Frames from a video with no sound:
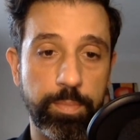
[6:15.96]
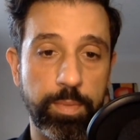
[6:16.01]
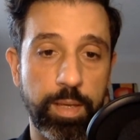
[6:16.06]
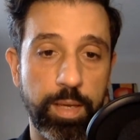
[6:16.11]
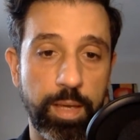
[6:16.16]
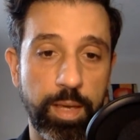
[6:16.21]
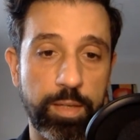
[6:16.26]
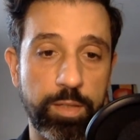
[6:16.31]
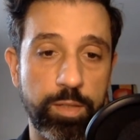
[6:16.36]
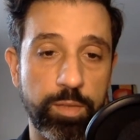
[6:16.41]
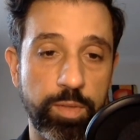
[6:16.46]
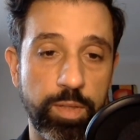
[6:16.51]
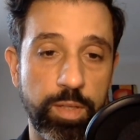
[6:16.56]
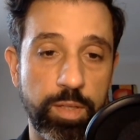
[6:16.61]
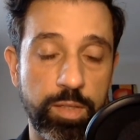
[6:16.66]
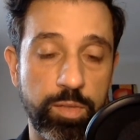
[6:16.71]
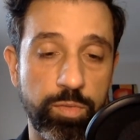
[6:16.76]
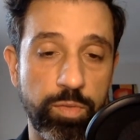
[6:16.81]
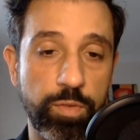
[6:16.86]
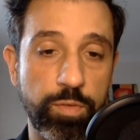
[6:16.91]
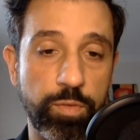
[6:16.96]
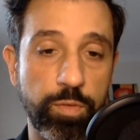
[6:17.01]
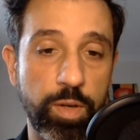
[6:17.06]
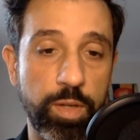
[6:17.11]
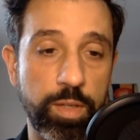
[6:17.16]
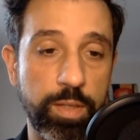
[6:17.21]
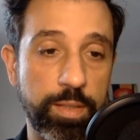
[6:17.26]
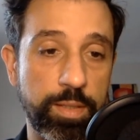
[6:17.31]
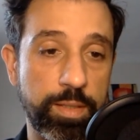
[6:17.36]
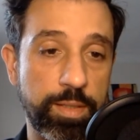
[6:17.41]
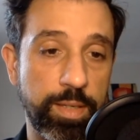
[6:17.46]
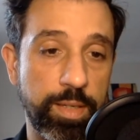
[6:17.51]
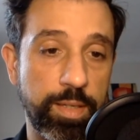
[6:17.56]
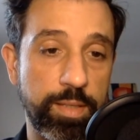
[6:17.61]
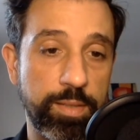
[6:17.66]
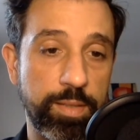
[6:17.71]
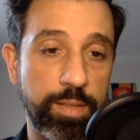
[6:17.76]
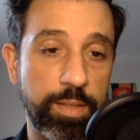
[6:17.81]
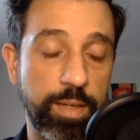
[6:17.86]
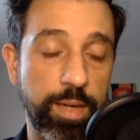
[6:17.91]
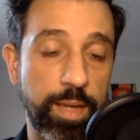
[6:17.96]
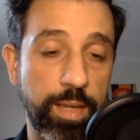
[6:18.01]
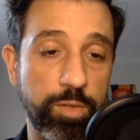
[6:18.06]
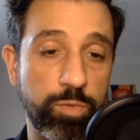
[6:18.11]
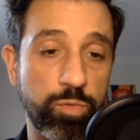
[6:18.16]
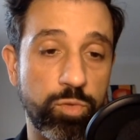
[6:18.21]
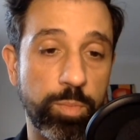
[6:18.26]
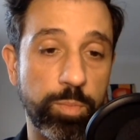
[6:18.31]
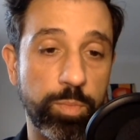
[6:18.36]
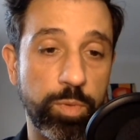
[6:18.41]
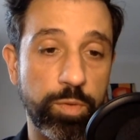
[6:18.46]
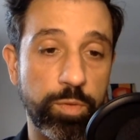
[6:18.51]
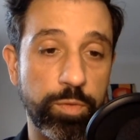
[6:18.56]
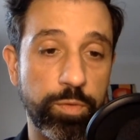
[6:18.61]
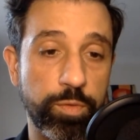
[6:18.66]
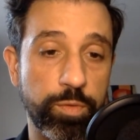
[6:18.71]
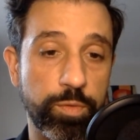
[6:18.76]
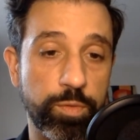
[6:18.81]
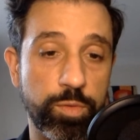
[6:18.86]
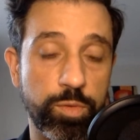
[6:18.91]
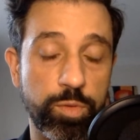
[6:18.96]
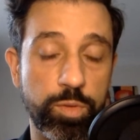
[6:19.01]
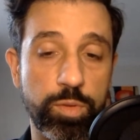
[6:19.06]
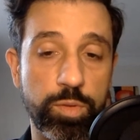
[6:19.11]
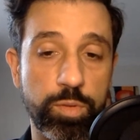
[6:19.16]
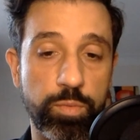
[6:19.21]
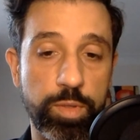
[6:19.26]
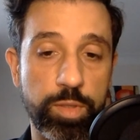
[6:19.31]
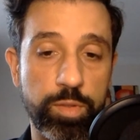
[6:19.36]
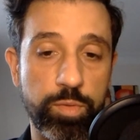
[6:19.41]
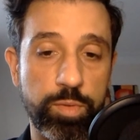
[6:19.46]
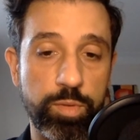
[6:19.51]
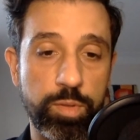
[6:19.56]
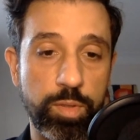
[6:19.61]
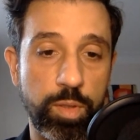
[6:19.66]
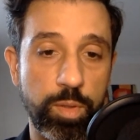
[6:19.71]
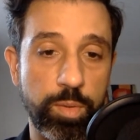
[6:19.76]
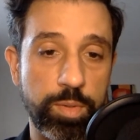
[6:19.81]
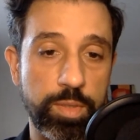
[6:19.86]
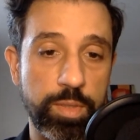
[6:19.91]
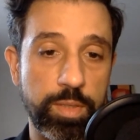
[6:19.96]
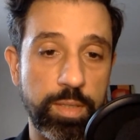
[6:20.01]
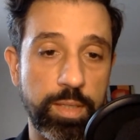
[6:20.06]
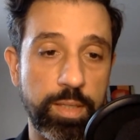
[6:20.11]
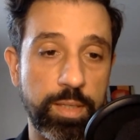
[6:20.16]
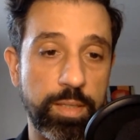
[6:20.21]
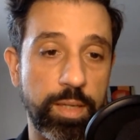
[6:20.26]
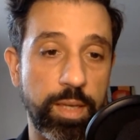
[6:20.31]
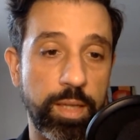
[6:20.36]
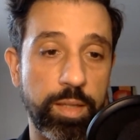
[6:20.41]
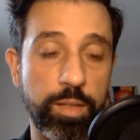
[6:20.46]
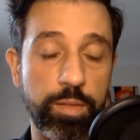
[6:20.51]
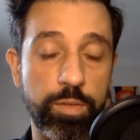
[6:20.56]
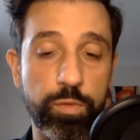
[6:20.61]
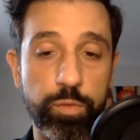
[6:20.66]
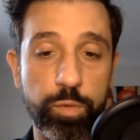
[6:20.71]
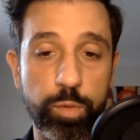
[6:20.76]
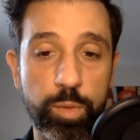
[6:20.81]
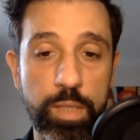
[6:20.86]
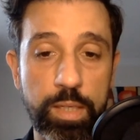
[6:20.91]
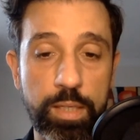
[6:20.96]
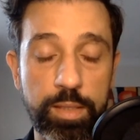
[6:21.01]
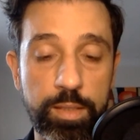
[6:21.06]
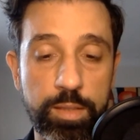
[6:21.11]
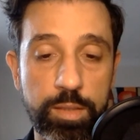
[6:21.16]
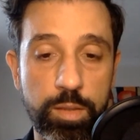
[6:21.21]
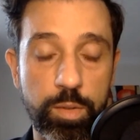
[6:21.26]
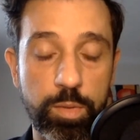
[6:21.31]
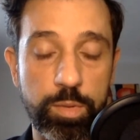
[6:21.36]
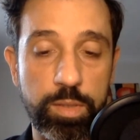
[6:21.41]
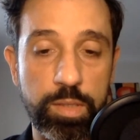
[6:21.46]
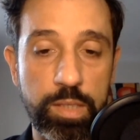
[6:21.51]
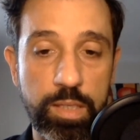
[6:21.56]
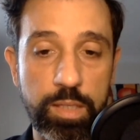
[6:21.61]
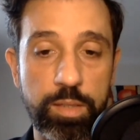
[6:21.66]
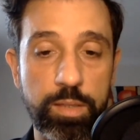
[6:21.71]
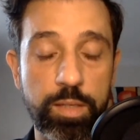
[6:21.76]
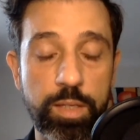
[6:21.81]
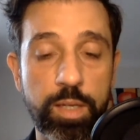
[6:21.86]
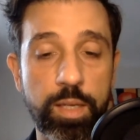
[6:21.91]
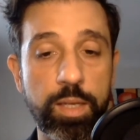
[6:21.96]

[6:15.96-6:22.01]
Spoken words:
as of the S3 filing, states that it has dropped off due to restaurants closing and other food outlets closing down.